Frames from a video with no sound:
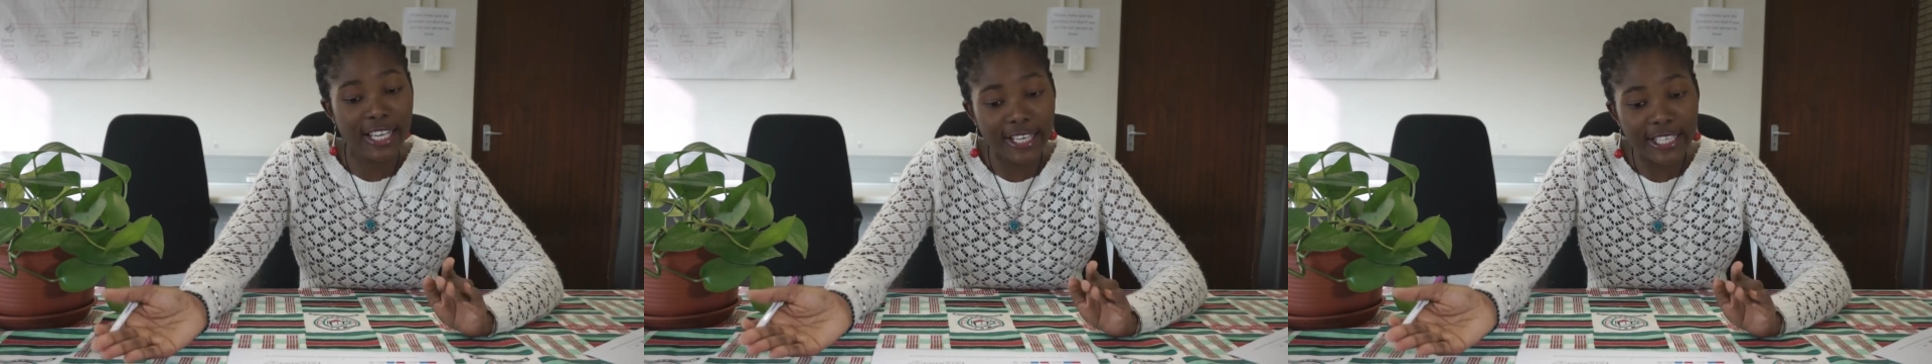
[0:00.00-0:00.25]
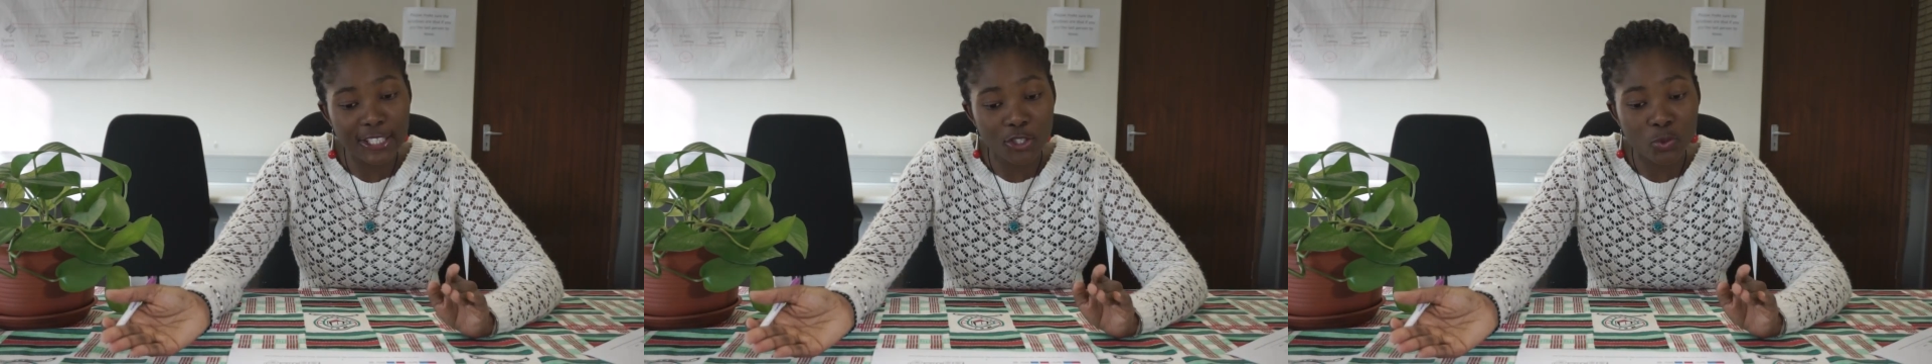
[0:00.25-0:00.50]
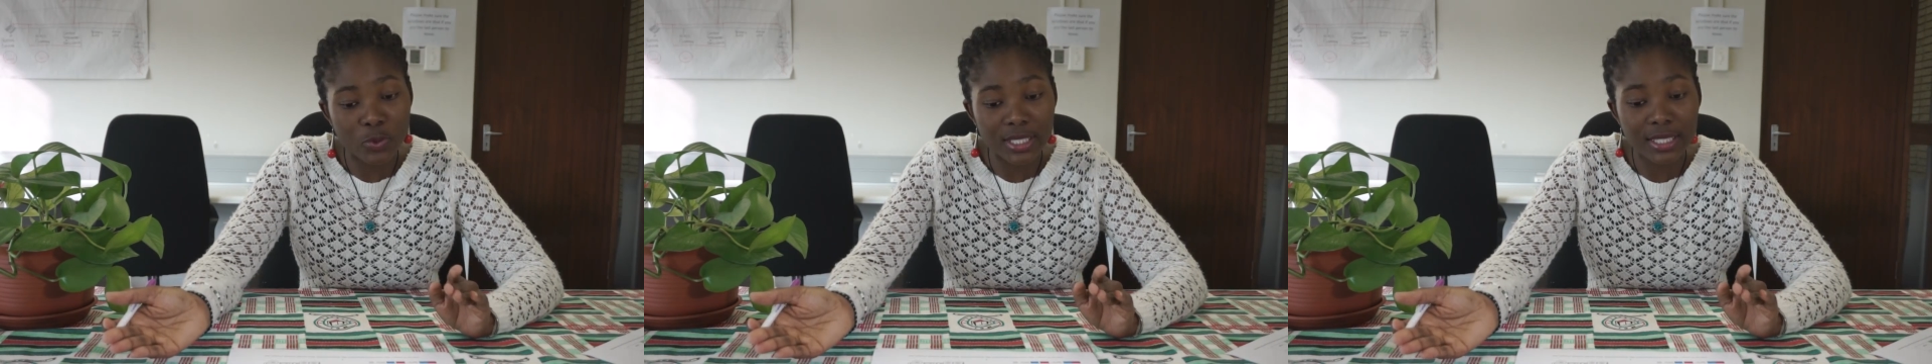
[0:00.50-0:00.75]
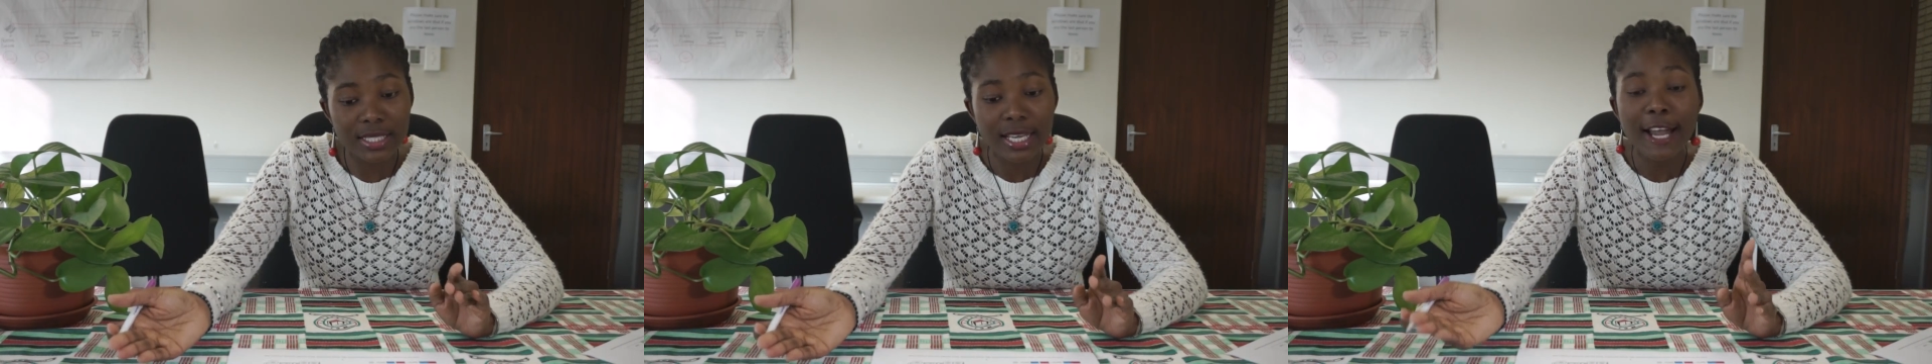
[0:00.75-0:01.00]
English
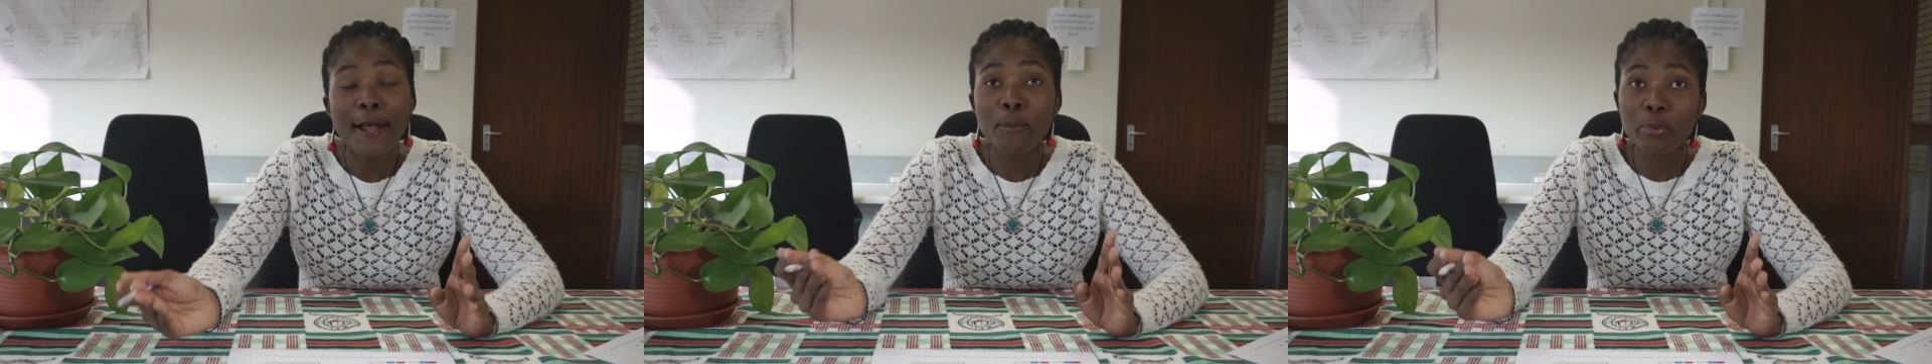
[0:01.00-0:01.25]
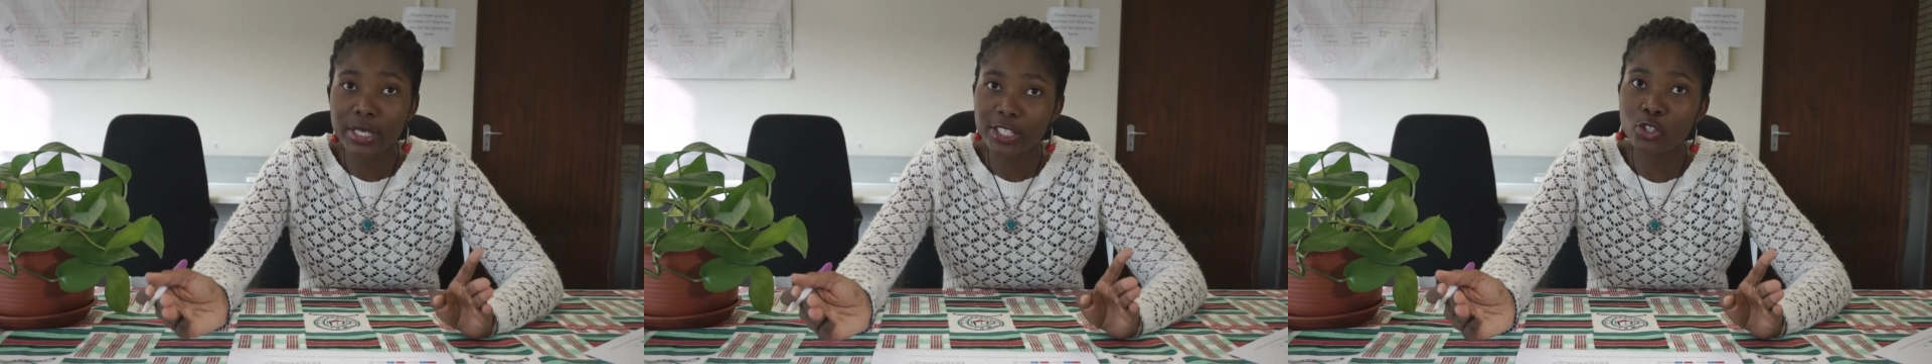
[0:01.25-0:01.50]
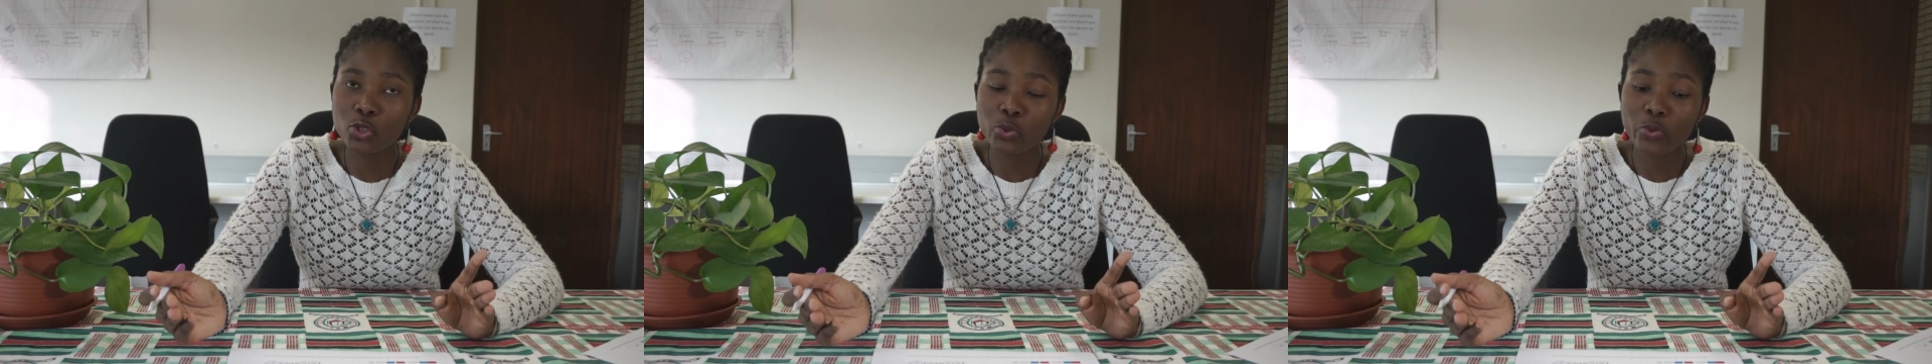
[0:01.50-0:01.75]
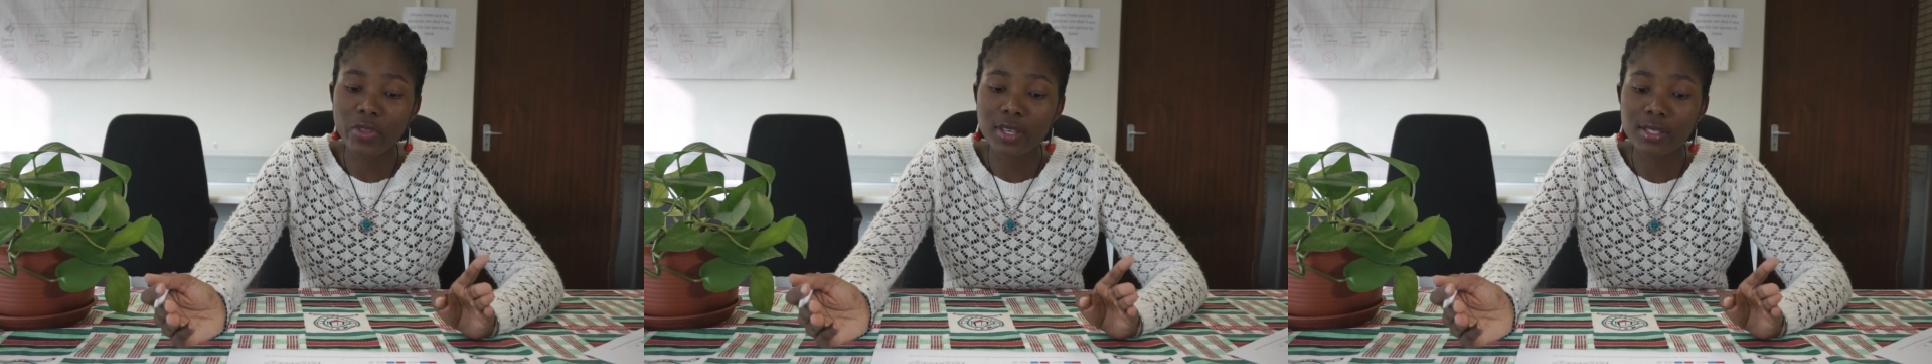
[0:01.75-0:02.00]
words, please
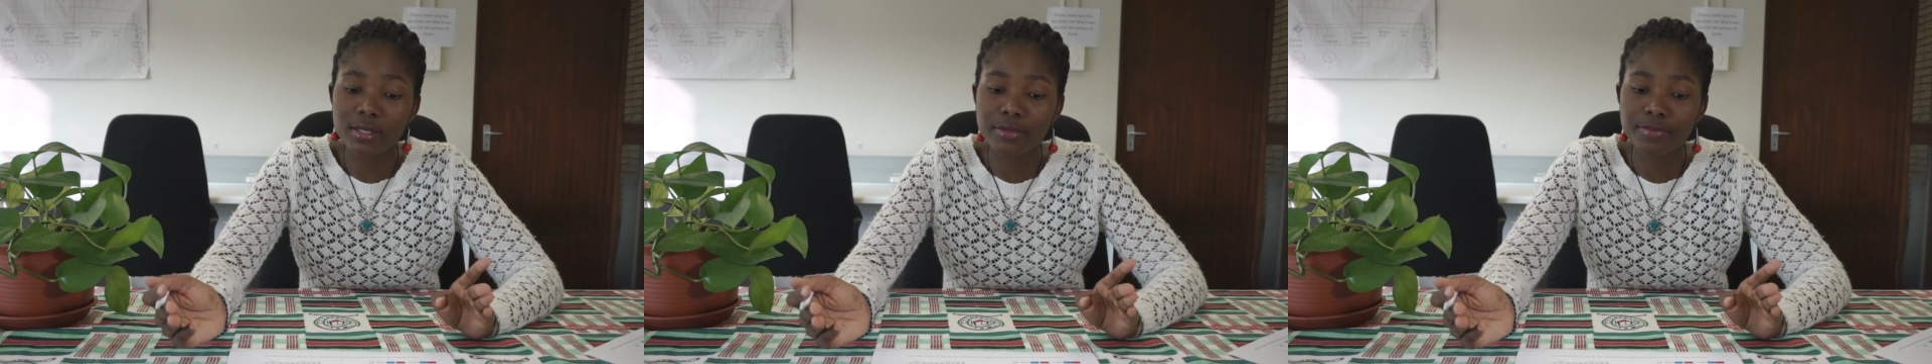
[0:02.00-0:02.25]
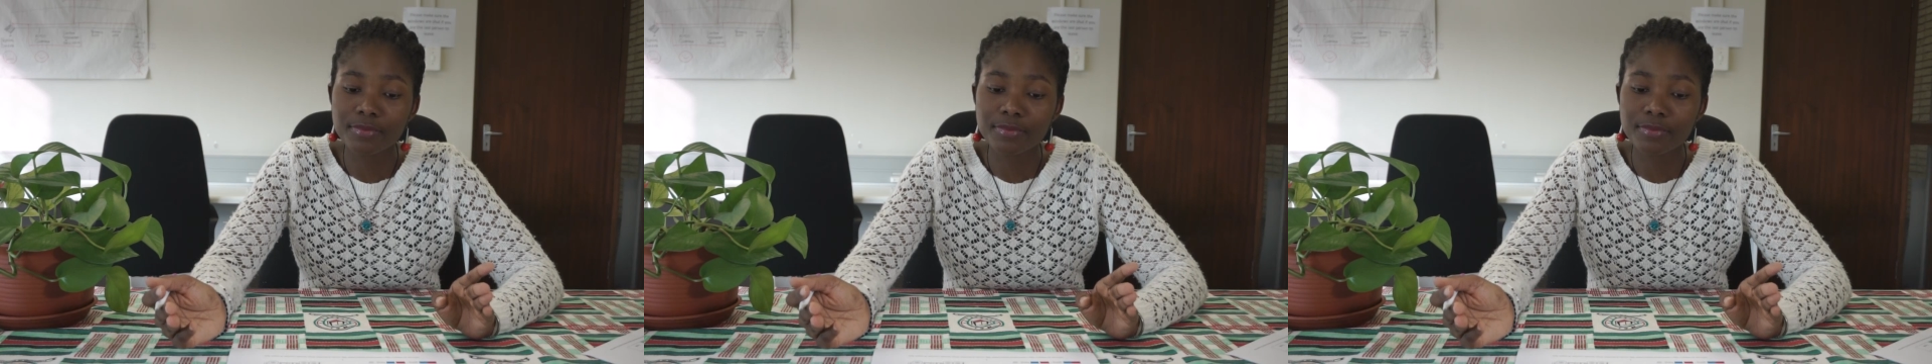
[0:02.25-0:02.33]
do this.